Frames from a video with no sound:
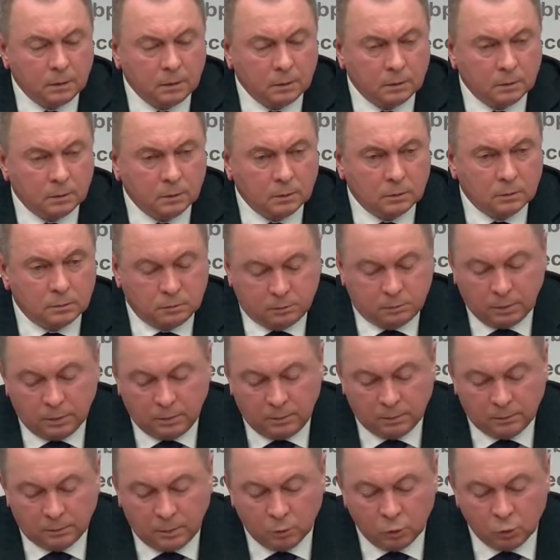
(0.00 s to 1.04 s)
There are more
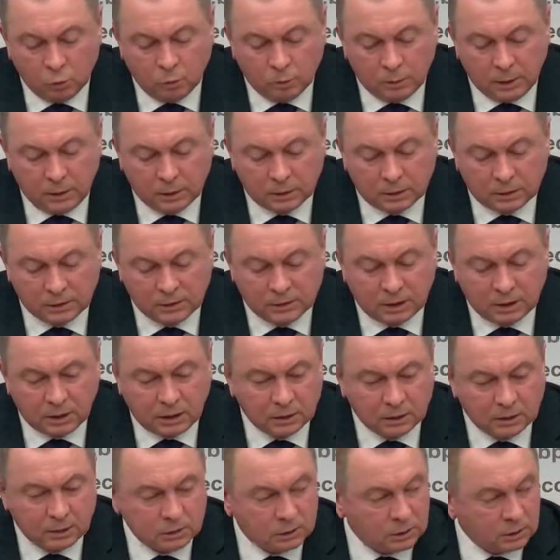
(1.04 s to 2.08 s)
than 100 observers
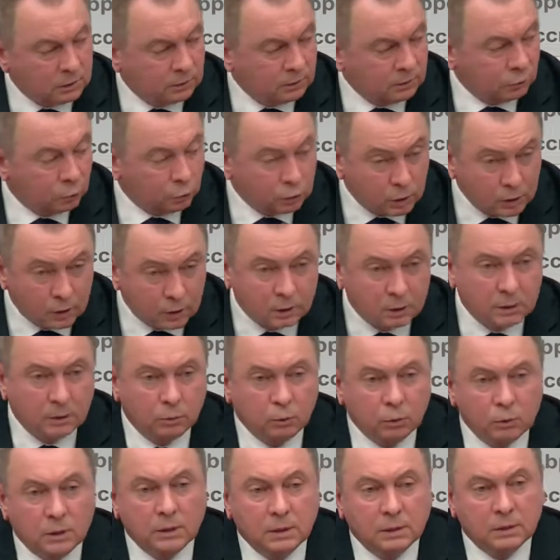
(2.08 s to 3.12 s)
coming from
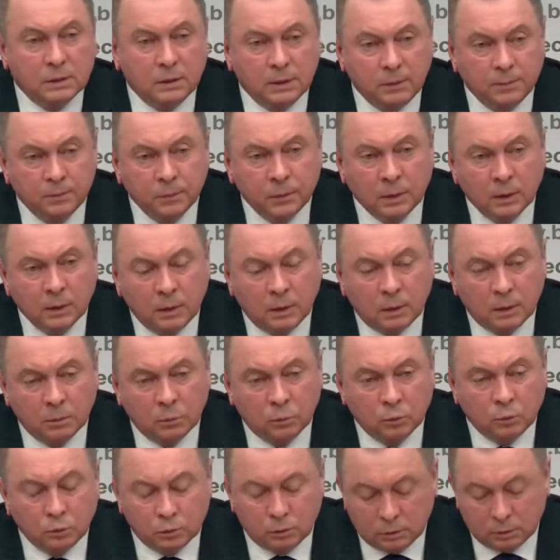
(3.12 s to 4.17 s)
those
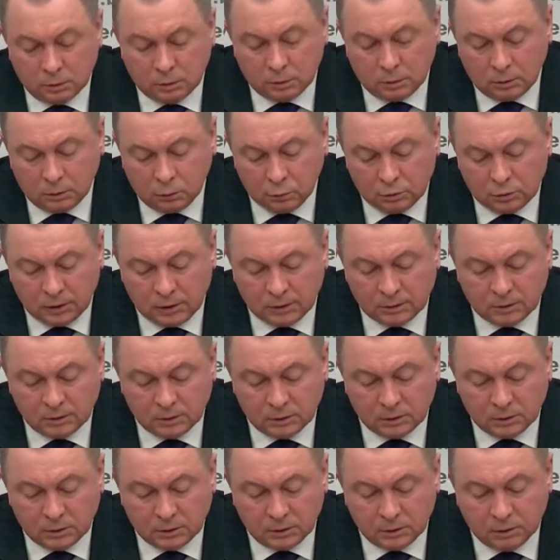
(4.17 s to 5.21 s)
organizations. We have
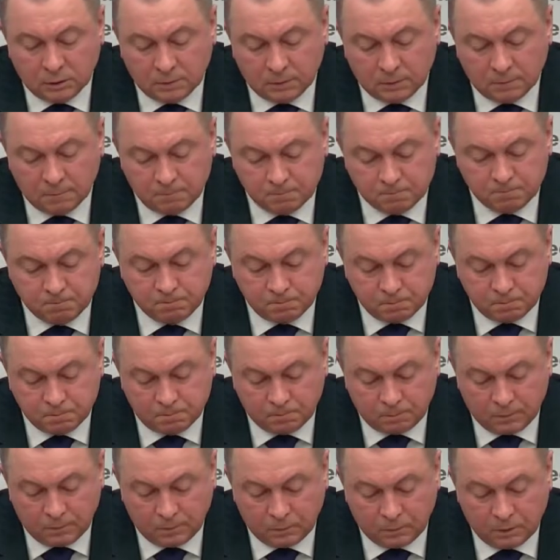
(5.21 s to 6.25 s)
a
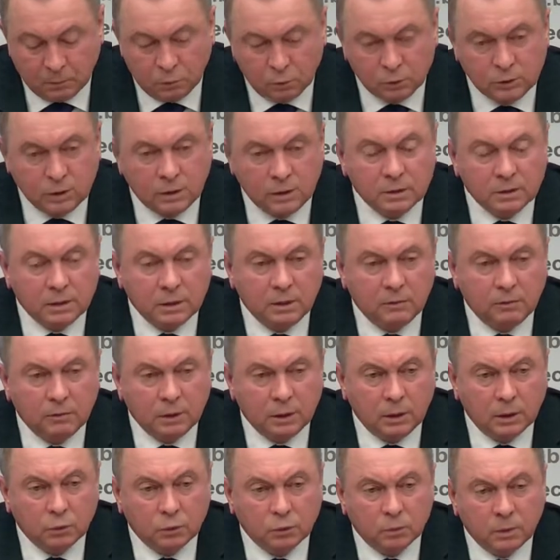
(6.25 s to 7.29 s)
huge number of
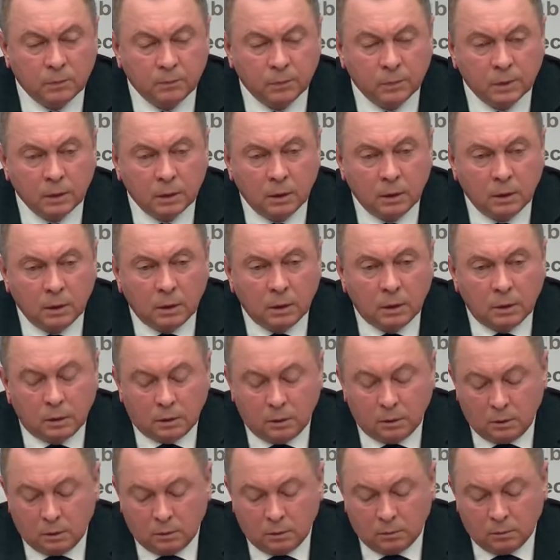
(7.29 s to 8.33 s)
internal observers
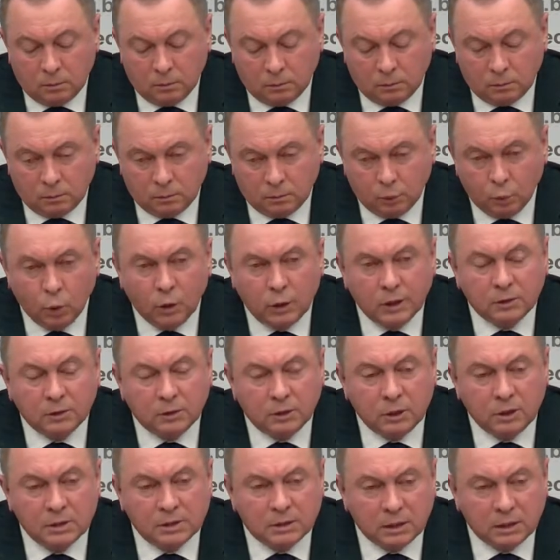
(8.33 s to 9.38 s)
as well
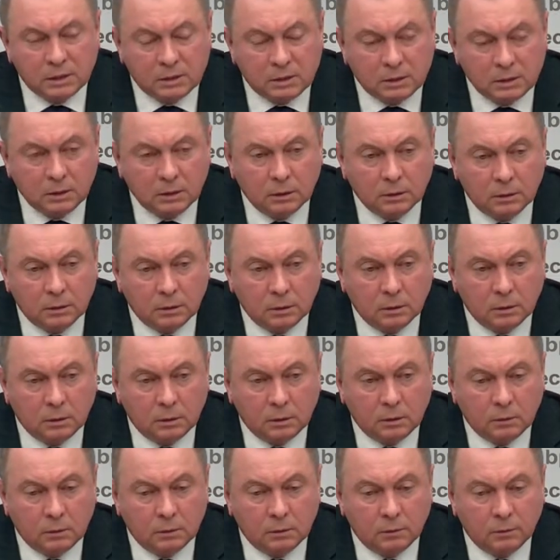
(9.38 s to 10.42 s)

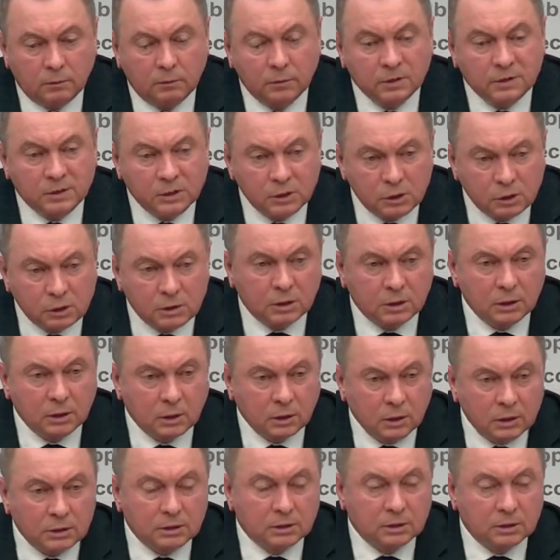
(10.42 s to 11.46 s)
supervising the
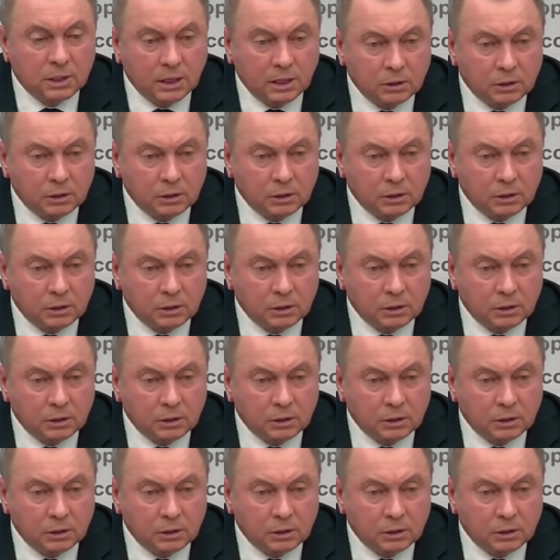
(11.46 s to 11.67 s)
referendum.